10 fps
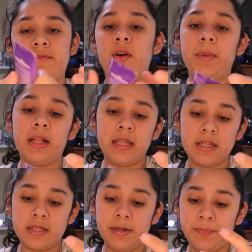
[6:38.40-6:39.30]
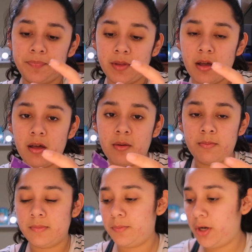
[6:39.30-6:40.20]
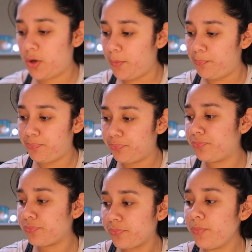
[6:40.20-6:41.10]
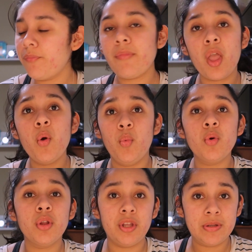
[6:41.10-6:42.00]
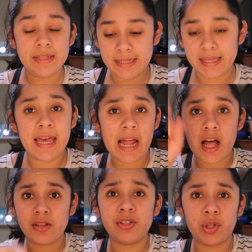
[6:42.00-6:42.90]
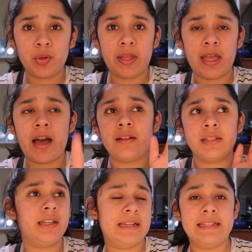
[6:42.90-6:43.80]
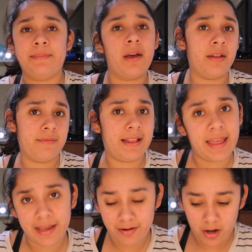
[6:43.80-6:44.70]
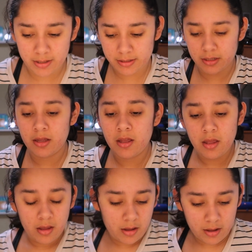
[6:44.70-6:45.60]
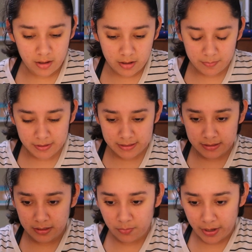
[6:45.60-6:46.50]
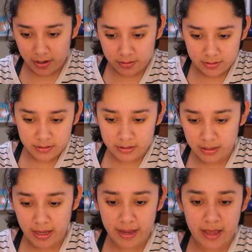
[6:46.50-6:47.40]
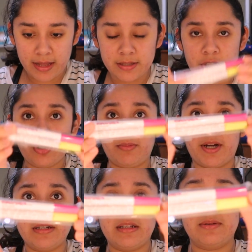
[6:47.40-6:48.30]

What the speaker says: a foaming cleanser. Pretty cool. We'll use it and I'll tell you guys about it if I like it or not. Let's see what else. I got the two markers